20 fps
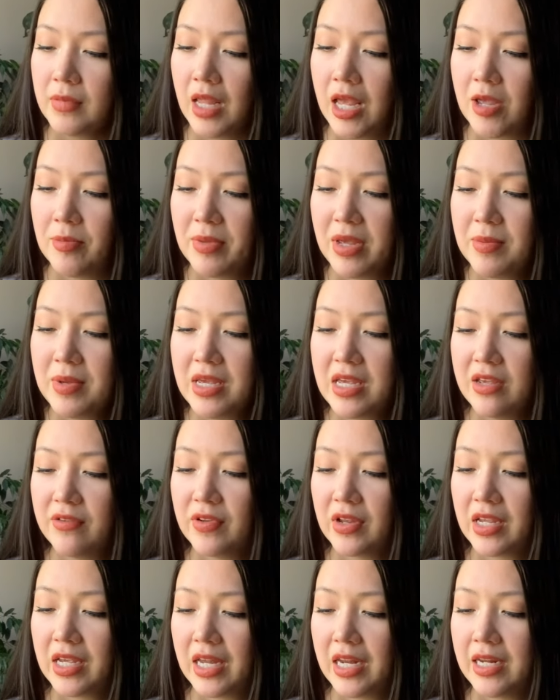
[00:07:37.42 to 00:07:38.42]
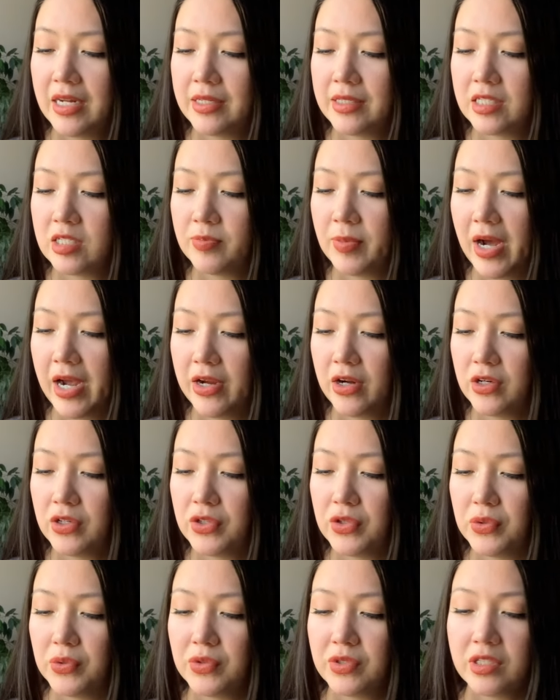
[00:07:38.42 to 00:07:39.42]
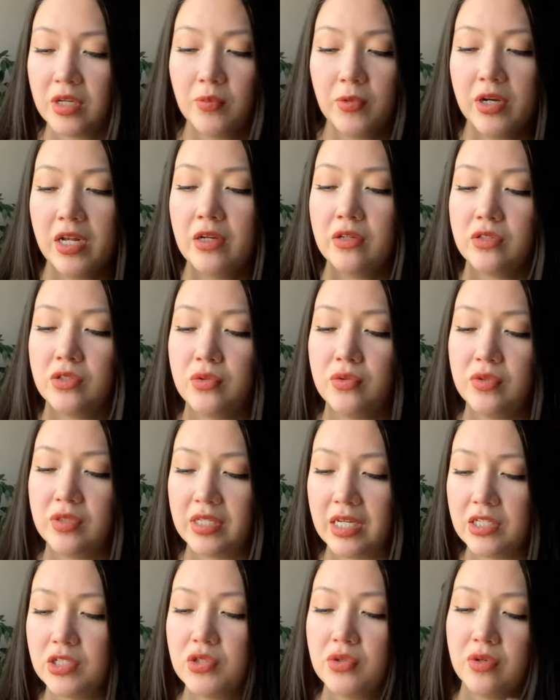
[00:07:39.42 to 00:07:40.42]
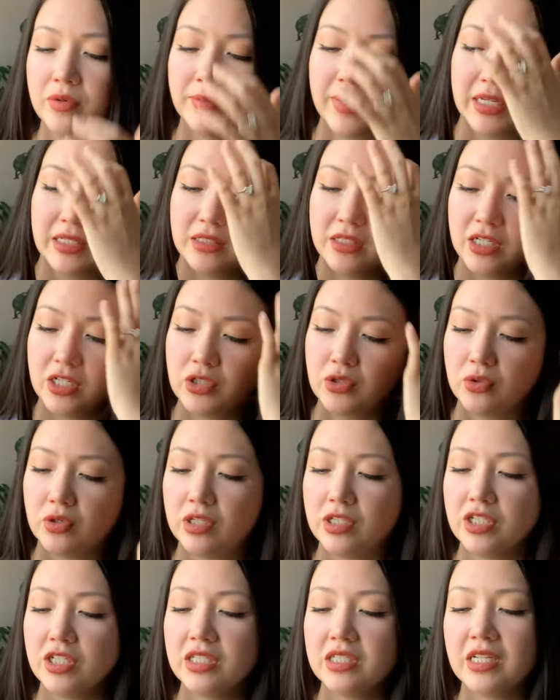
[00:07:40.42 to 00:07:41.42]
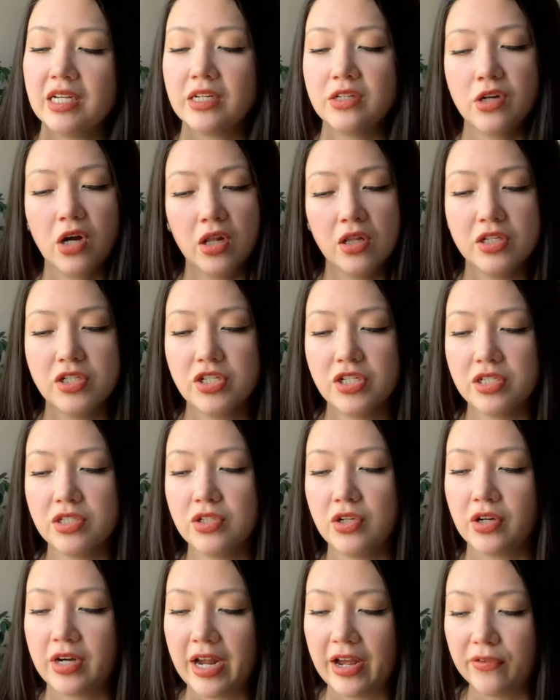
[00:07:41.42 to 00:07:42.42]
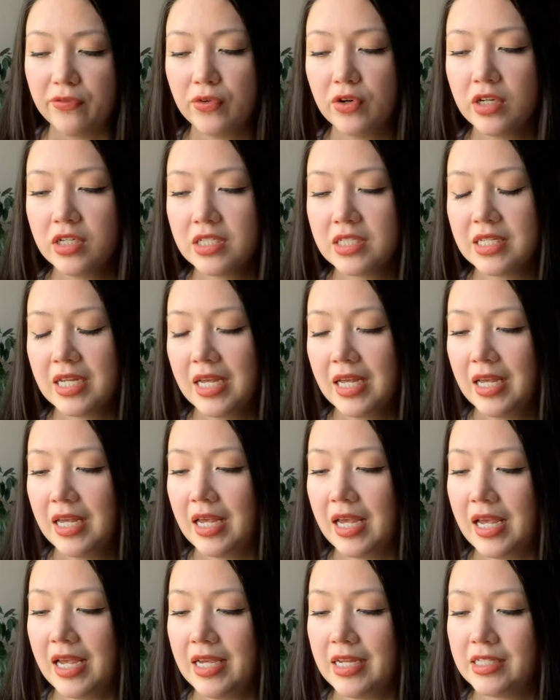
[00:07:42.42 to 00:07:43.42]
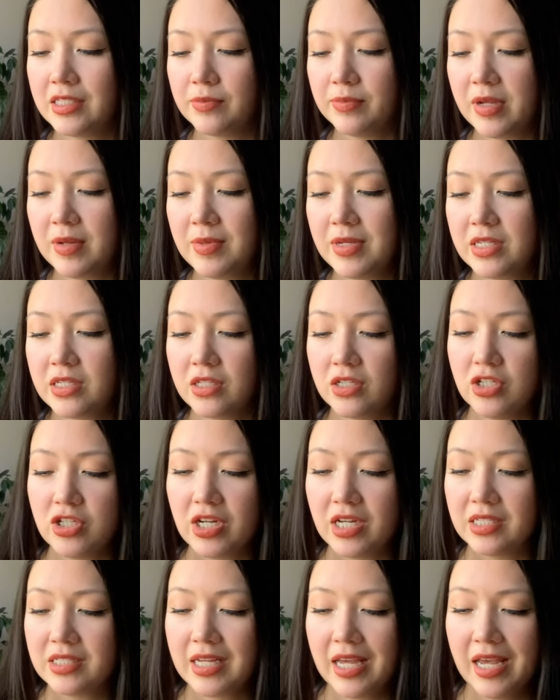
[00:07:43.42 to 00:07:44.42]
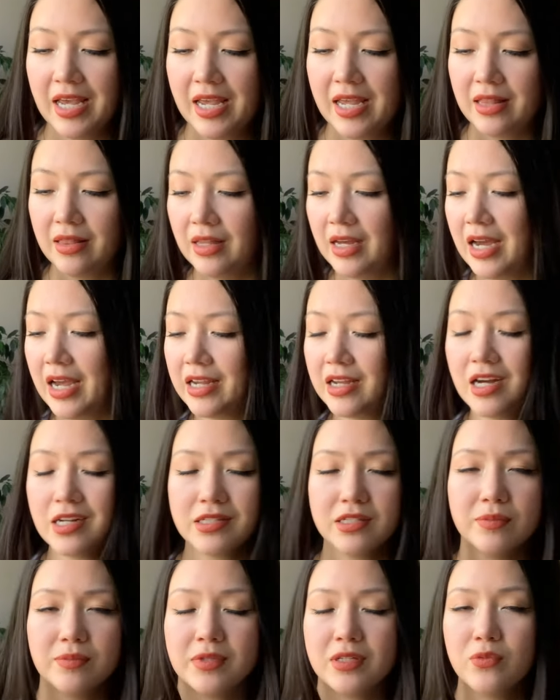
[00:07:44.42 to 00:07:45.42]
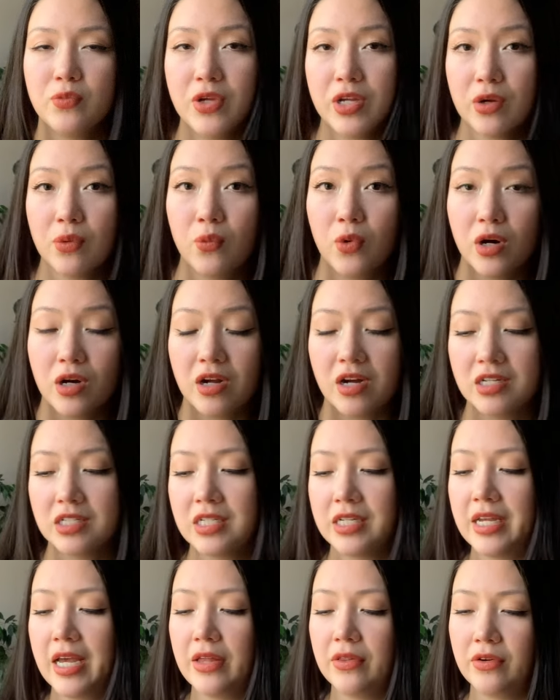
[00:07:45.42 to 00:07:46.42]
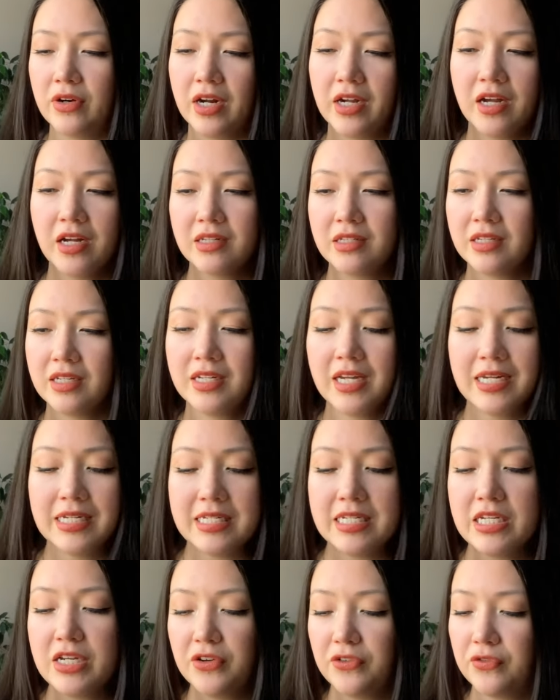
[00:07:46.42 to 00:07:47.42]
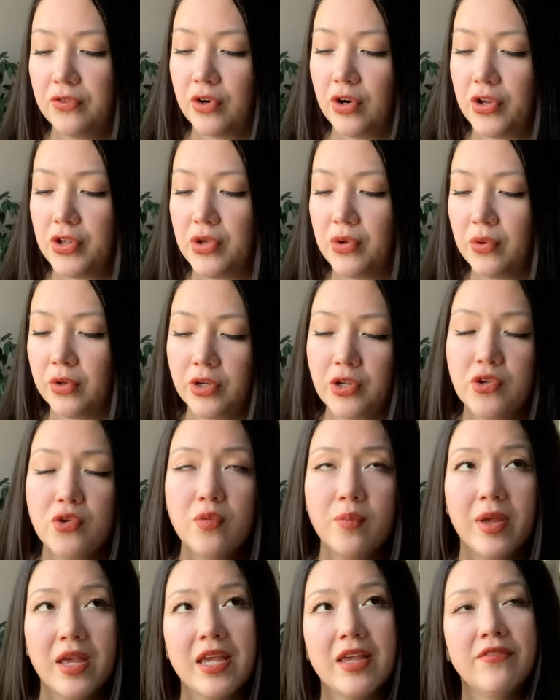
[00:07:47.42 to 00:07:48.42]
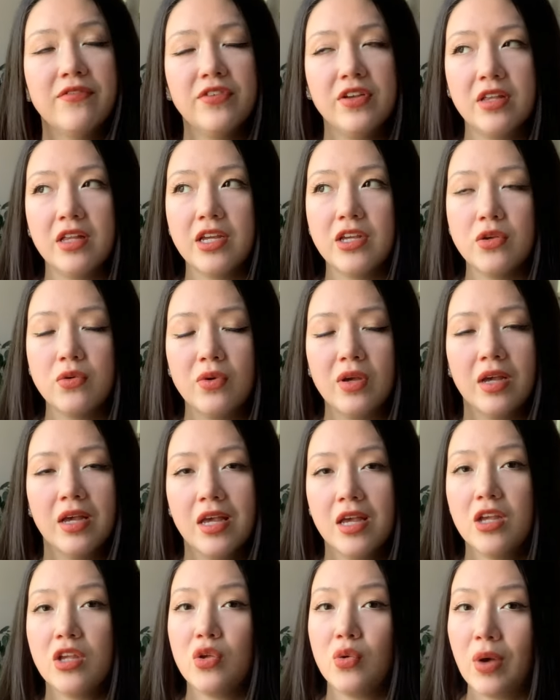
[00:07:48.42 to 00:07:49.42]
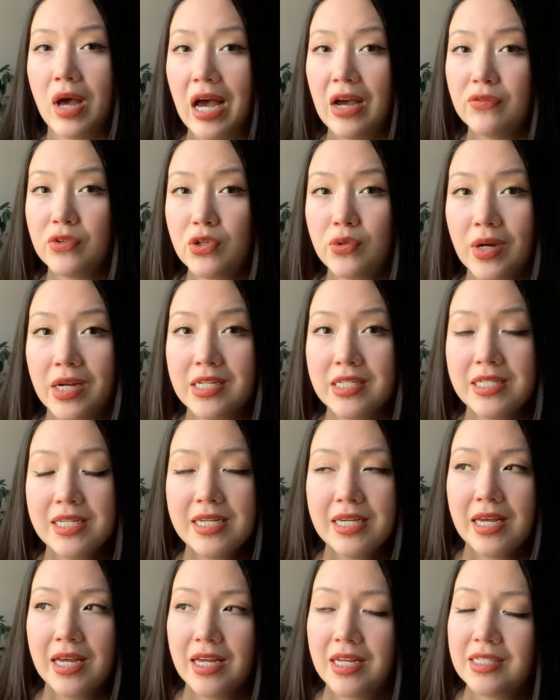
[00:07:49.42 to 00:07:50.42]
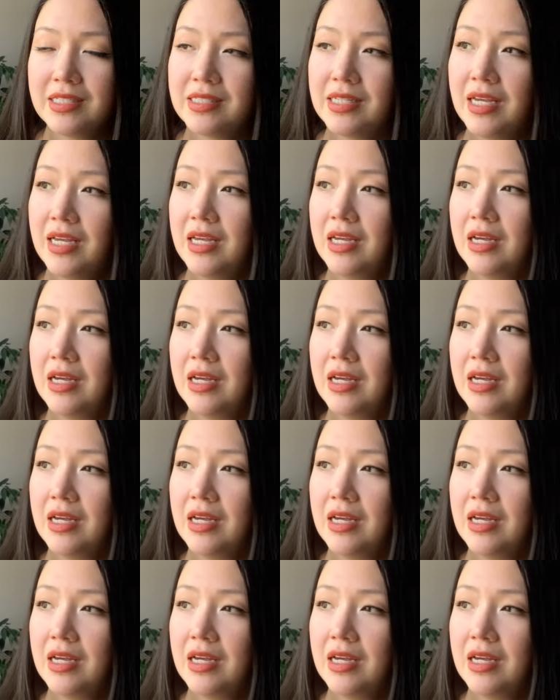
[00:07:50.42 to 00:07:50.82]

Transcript: and maybe even getting inspired through someone else who sends you a message or just acknowledges your efforts, and maybe suggest, hey, I got something we can work on together. I got an idea for you. Or you may feel like you have new ideas,